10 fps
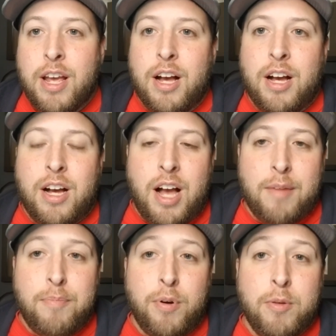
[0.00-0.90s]

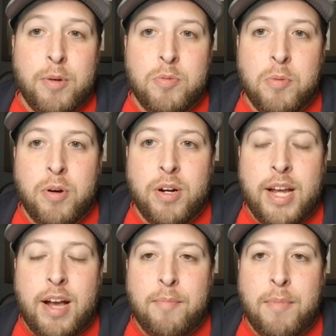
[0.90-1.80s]
I've pretty much been putting
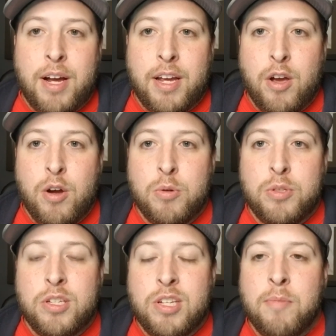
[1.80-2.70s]
out my
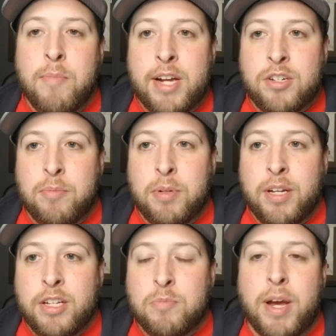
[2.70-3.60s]
OTT matchup
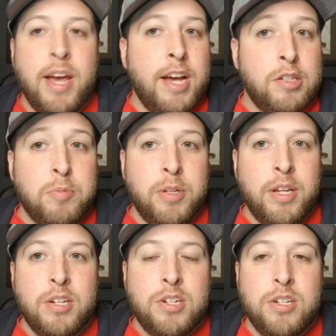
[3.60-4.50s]
plays, my
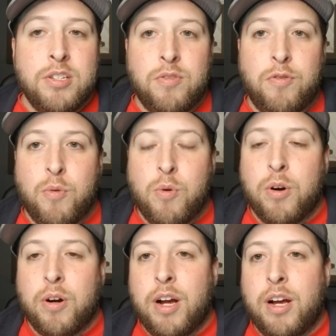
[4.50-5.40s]
explanations
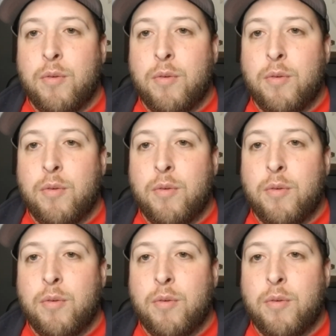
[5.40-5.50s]
for